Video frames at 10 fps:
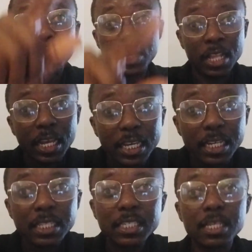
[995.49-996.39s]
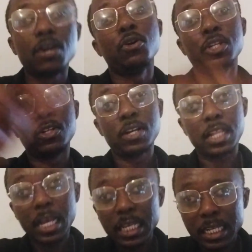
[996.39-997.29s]
like it or you don't
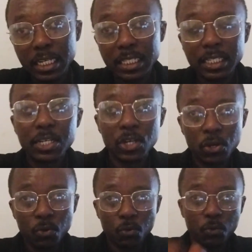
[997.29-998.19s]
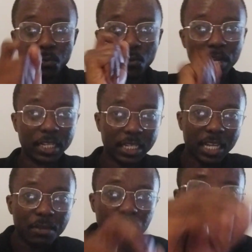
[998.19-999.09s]
like it, when it
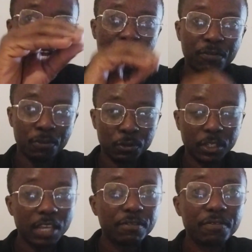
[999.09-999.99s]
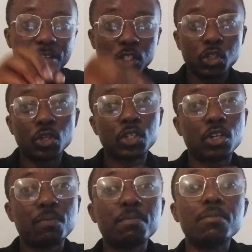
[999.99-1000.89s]
comes to that fruit, even if it's your
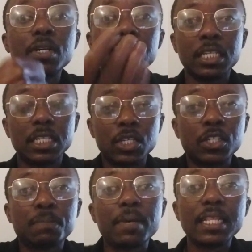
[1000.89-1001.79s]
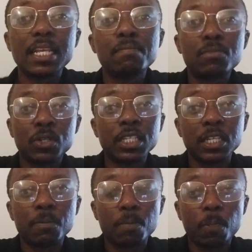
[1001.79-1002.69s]
chop money, your spending
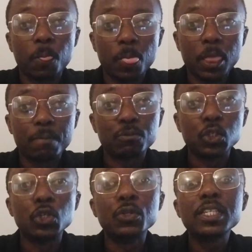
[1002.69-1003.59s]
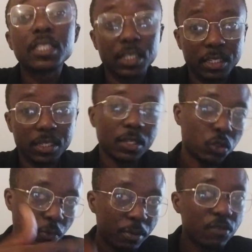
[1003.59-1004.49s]
money, you use it
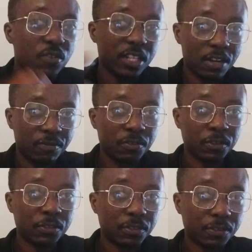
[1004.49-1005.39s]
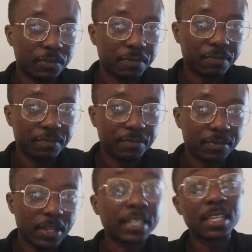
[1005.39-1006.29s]
to pay for that fruit.
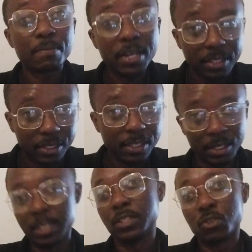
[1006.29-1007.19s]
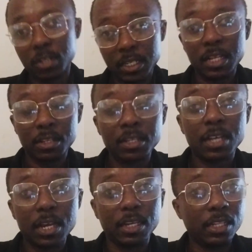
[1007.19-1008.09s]
As a man, he's talking
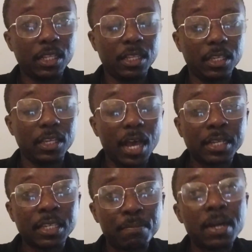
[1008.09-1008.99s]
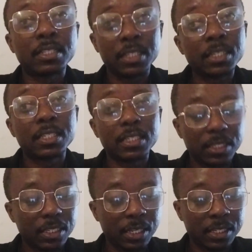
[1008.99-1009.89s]
as a man,
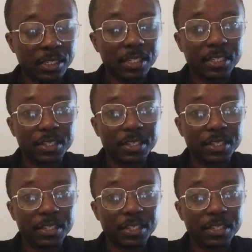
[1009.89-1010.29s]
yes.